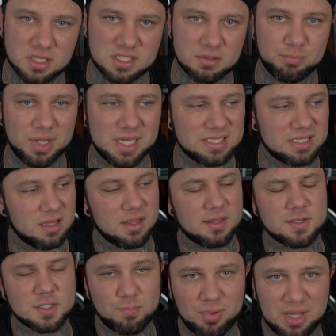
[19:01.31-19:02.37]
in place, and
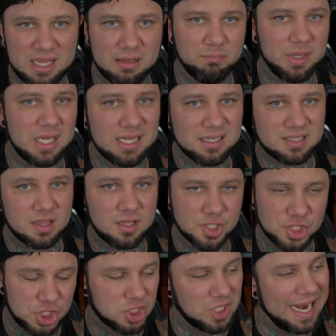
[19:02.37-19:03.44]
there's plan Bs and there's
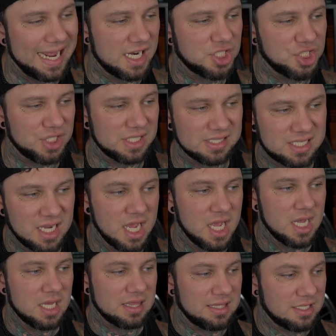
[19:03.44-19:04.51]
strategies
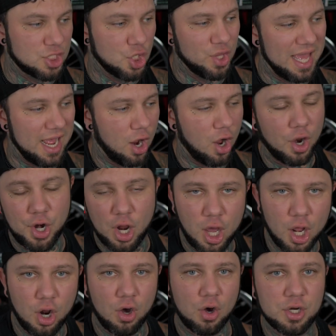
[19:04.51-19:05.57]
so that
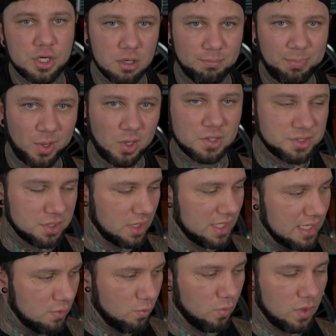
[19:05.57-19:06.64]
not all your balls are
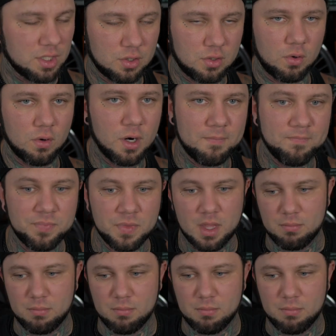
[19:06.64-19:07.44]
in one court,